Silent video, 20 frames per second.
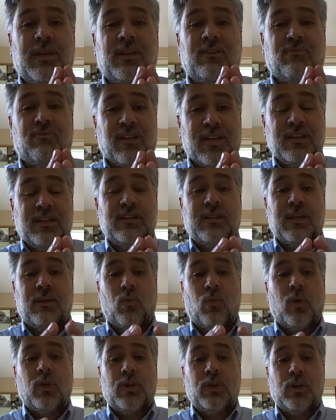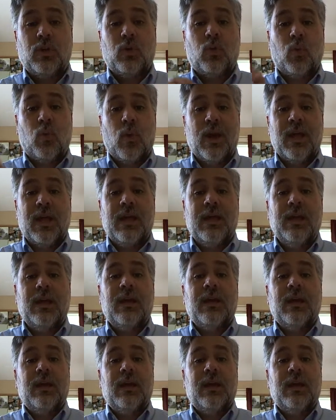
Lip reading: event and work your way